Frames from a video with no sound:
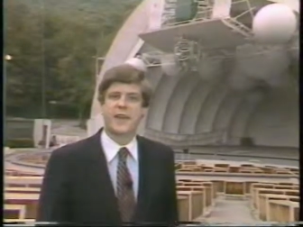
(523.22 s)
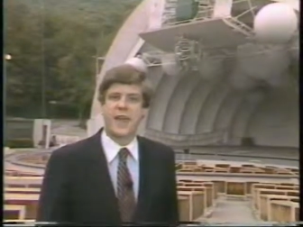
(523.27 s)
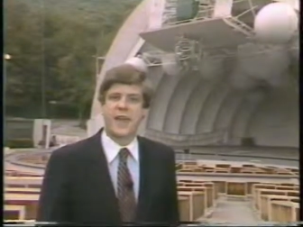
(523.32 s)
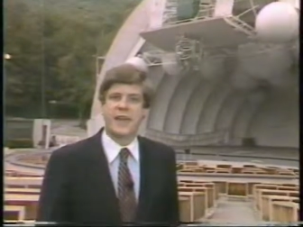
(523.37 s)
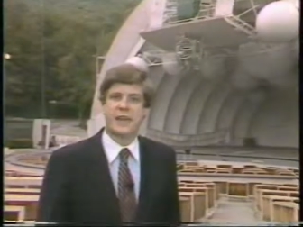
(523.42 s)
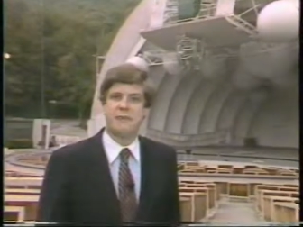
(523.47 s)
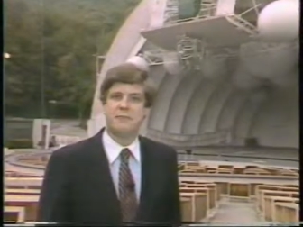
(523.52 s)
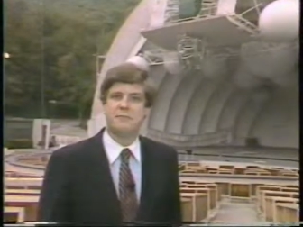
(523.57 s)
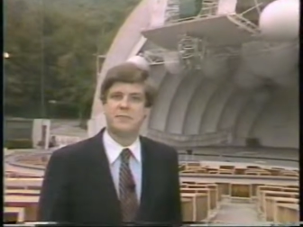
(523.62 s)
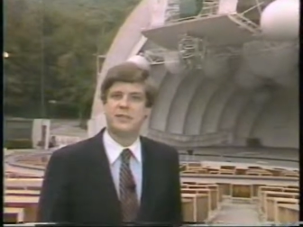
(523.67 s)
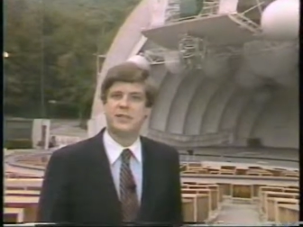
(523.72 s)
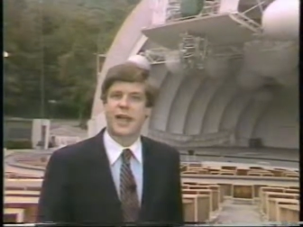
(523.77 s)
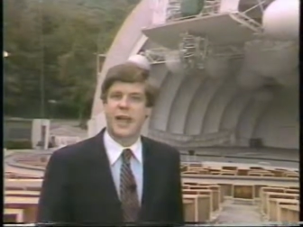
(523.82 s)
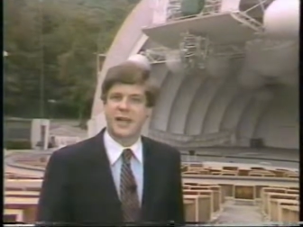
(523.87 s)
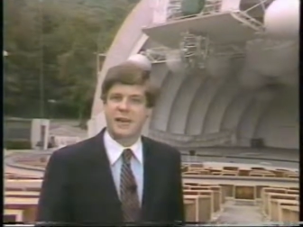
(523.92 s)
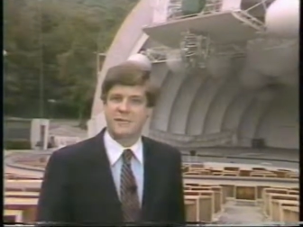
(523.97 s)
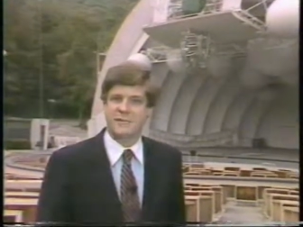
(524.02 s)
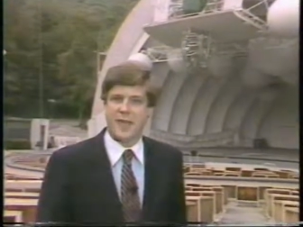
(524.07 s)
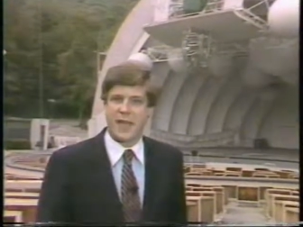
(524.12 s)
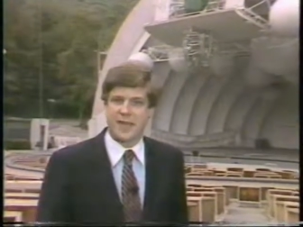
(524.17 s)
became
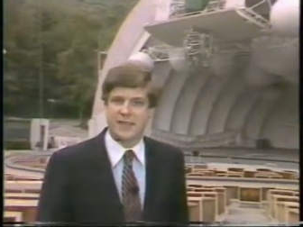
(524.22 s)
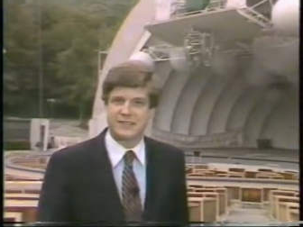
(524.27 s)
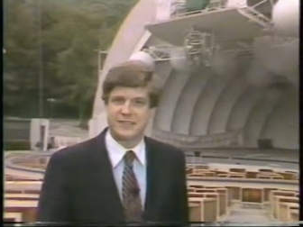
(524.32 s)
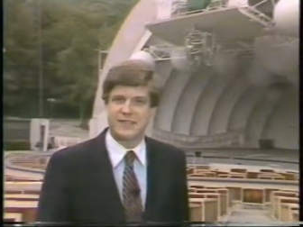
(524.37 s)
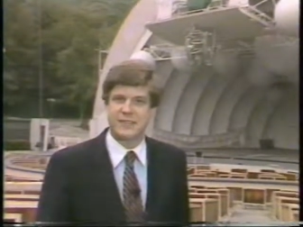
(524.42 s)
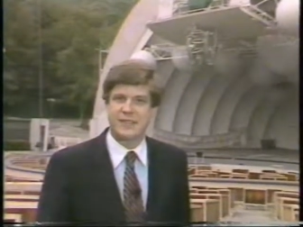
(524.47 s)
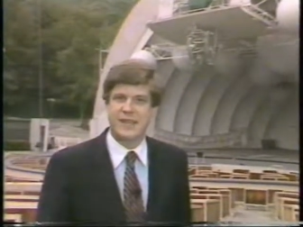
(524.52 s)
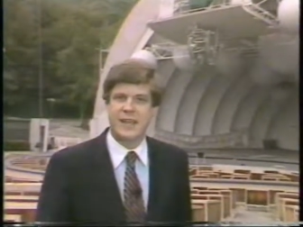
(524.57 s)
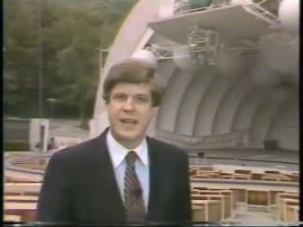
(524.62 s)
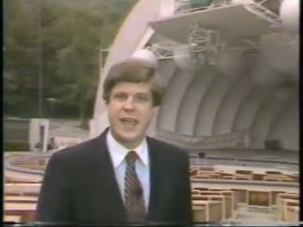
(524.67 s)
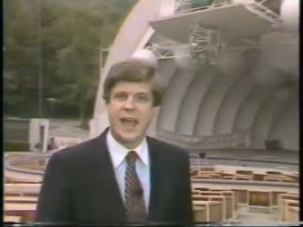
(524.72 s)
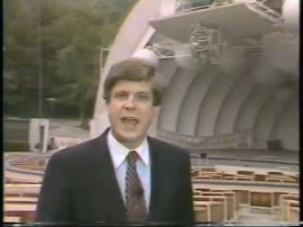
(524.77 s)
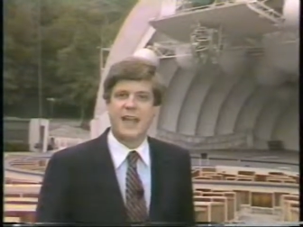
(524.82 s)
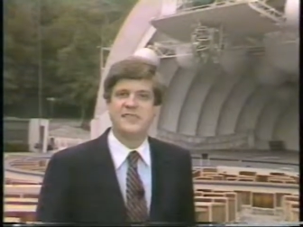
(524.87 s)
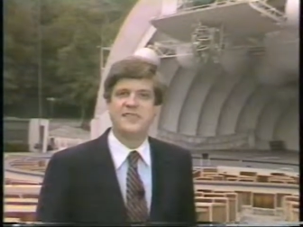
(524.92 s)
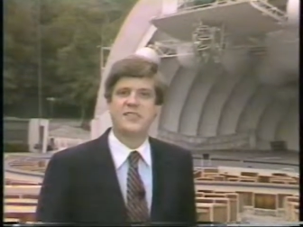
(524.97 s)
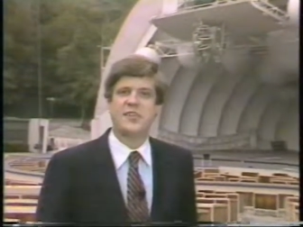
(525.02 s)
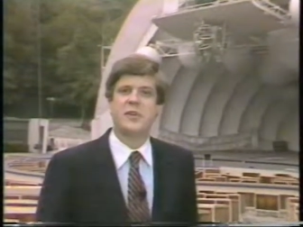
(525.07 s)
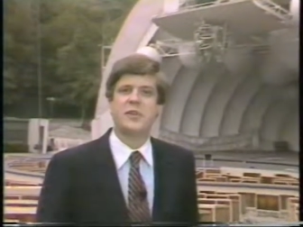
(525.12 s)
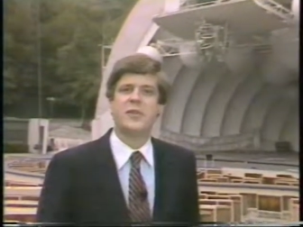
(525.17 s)
an event.
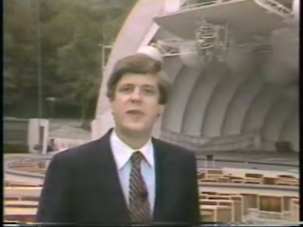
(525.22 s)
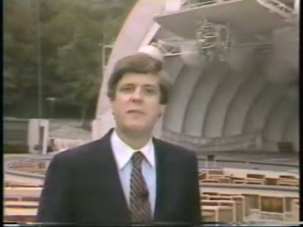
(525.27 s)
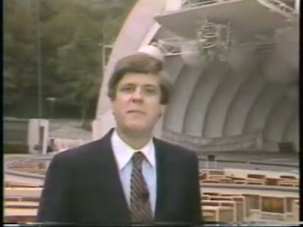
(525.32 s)
And so